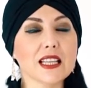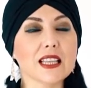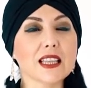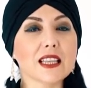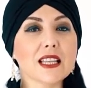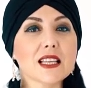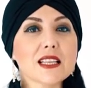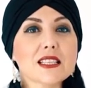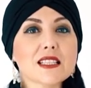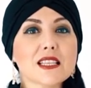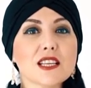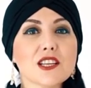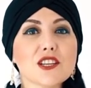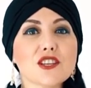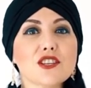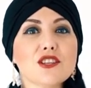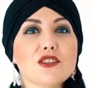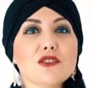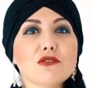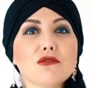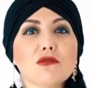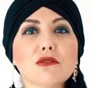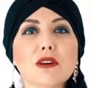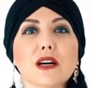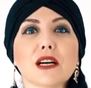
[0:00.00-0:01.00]
and for
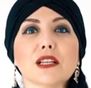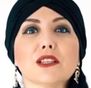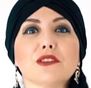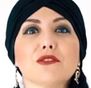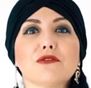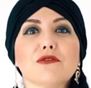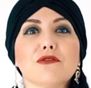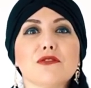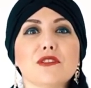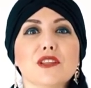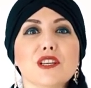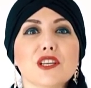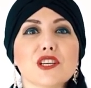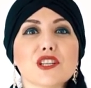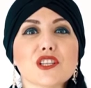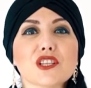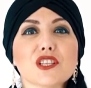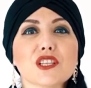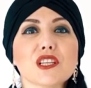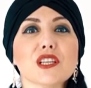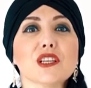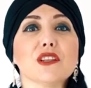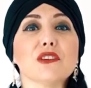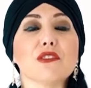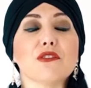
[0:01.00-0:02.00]
protection from
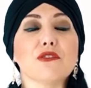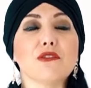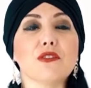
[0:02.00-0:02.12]
external